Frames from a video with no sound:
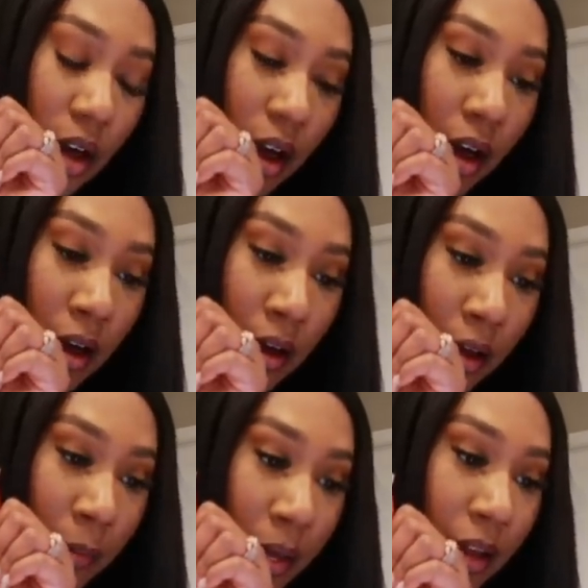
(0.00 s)

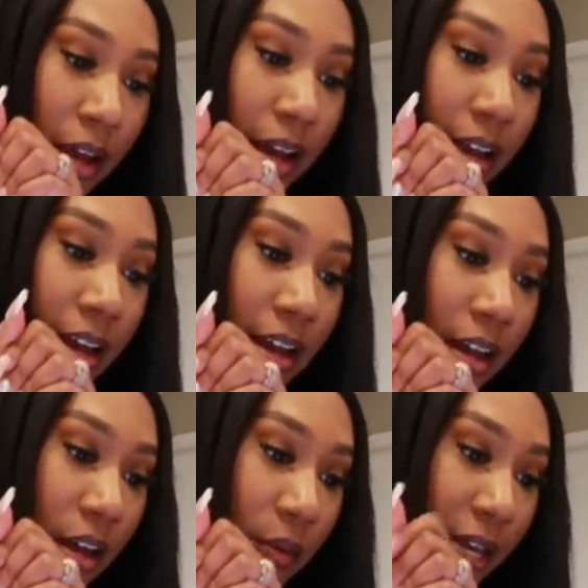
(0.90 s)
Um
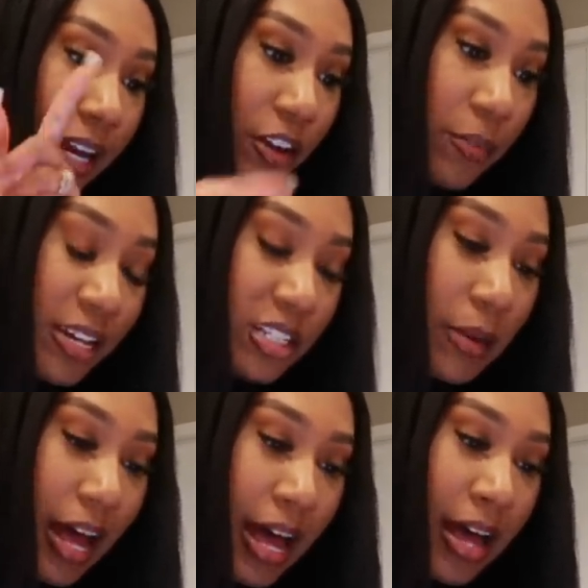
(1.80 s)
we gotta go to Best
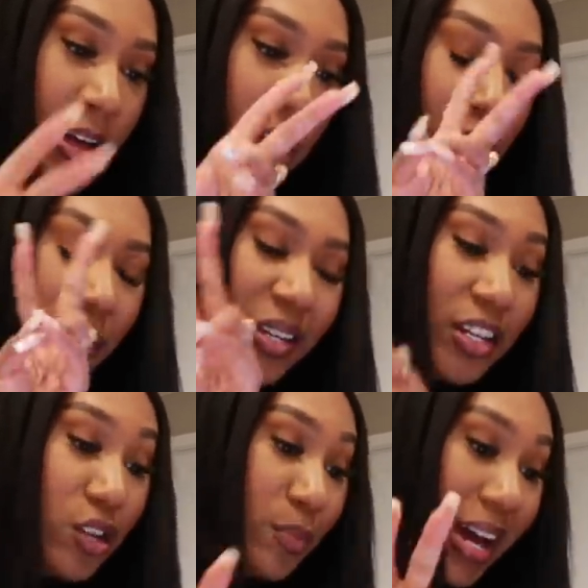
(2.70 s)
Buy. We need
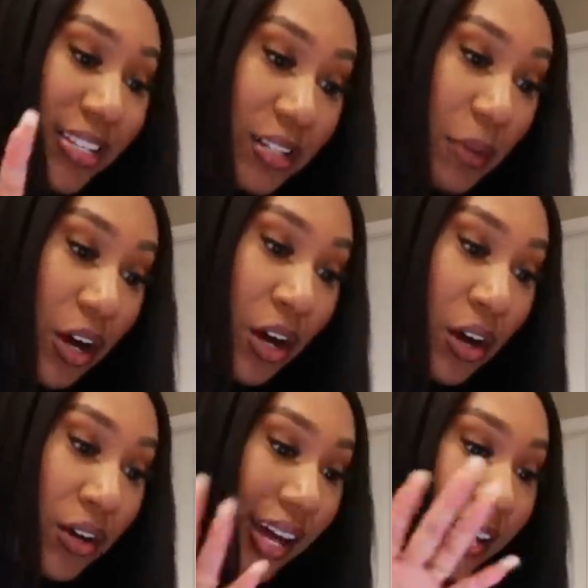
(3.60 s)
to go back to the
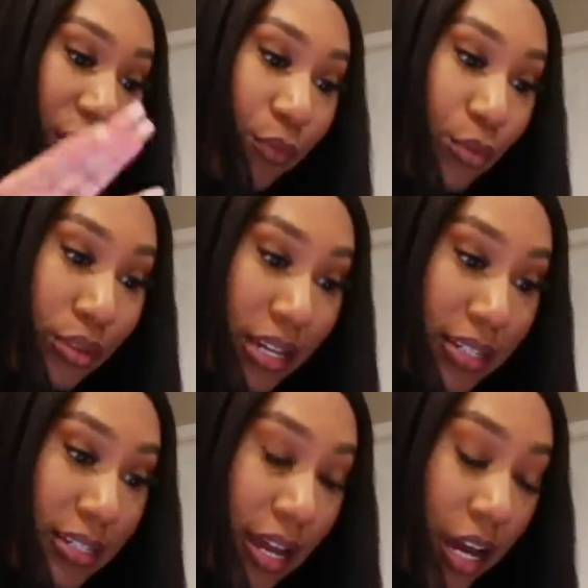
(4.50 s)
mall. Gotta get a few
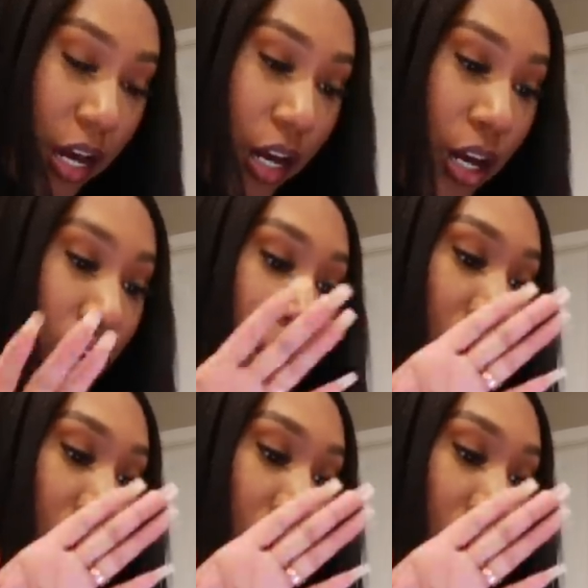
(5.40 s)
things there.